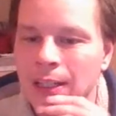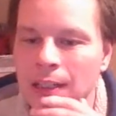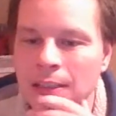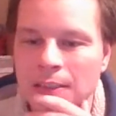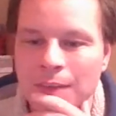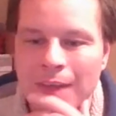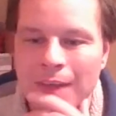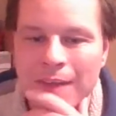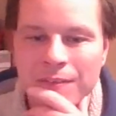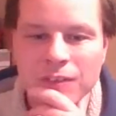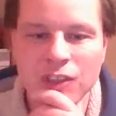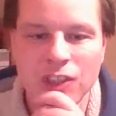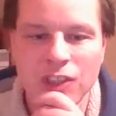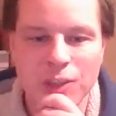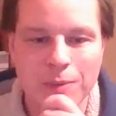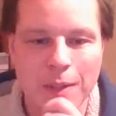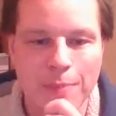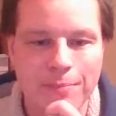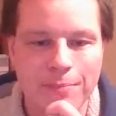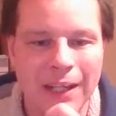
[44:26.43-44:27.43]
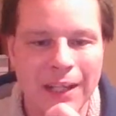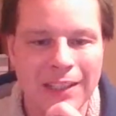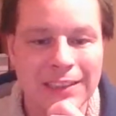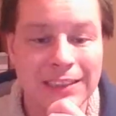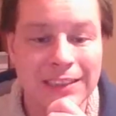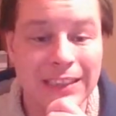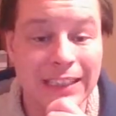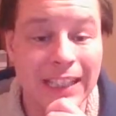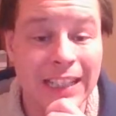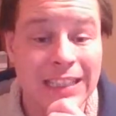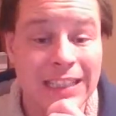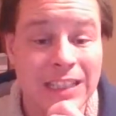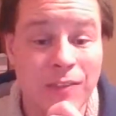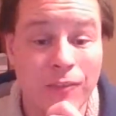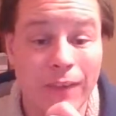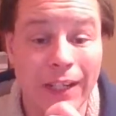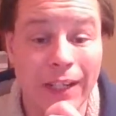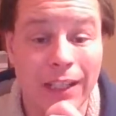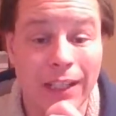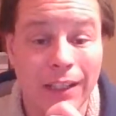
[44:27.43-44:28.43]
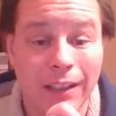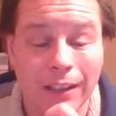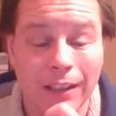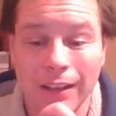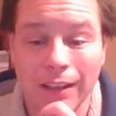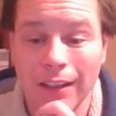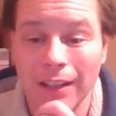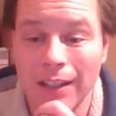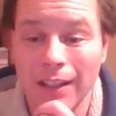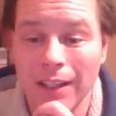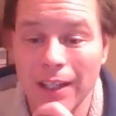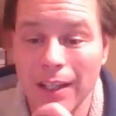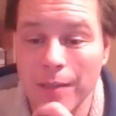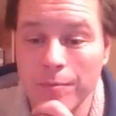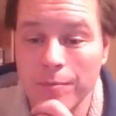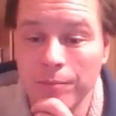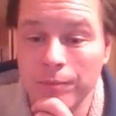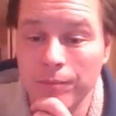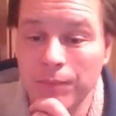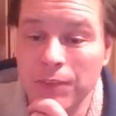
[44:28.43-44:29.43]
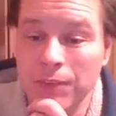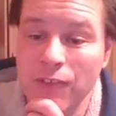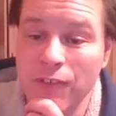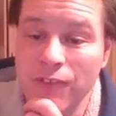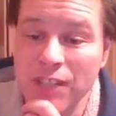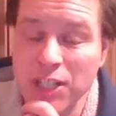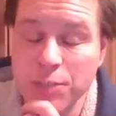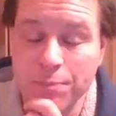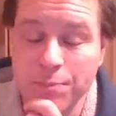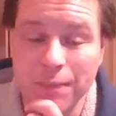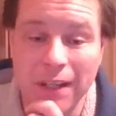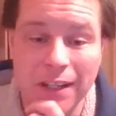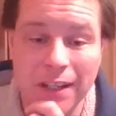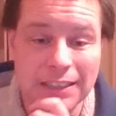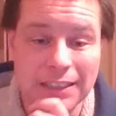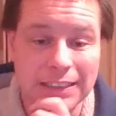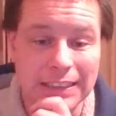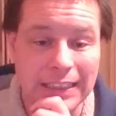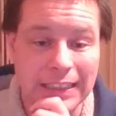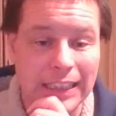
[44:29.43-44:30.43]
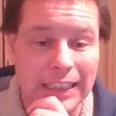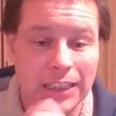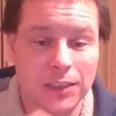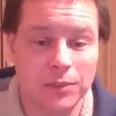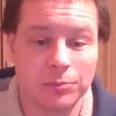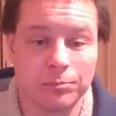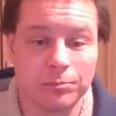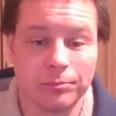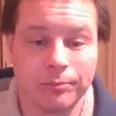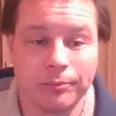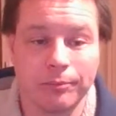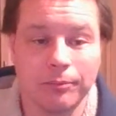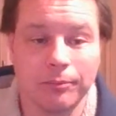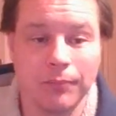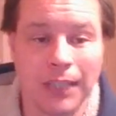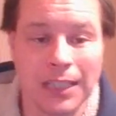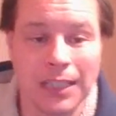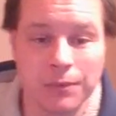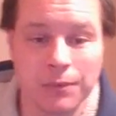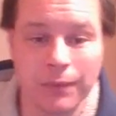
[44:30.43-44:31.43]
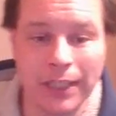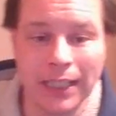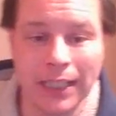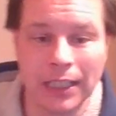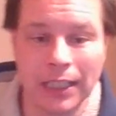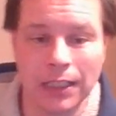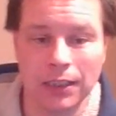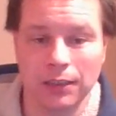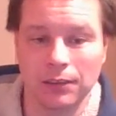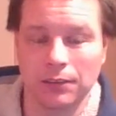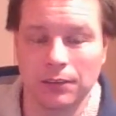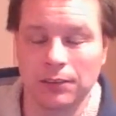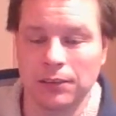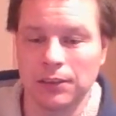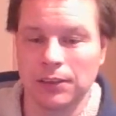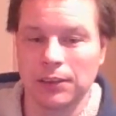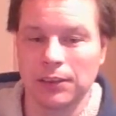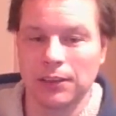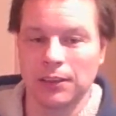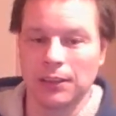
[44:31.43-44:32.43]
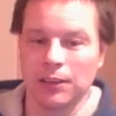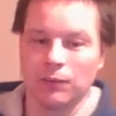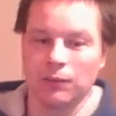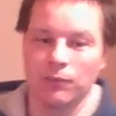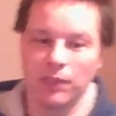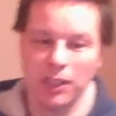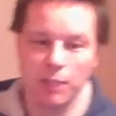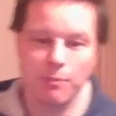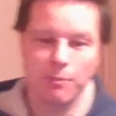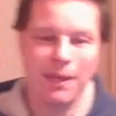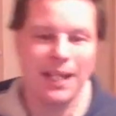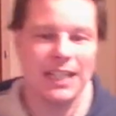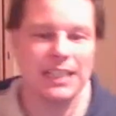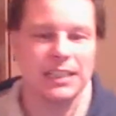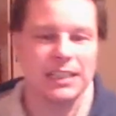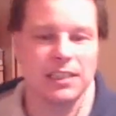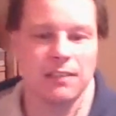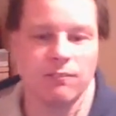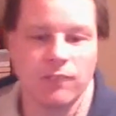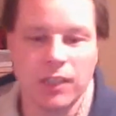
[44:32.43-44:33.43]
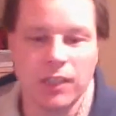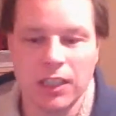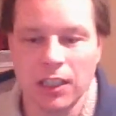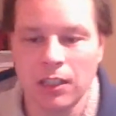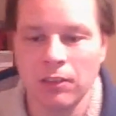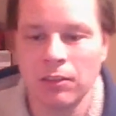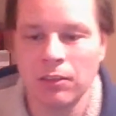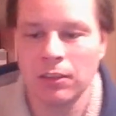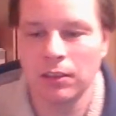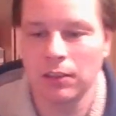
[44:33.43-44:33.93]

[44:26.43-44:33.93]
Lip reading: So I haven't talked about Barnsley yet, have we? So I finished Barnsley last week with the Penistone video.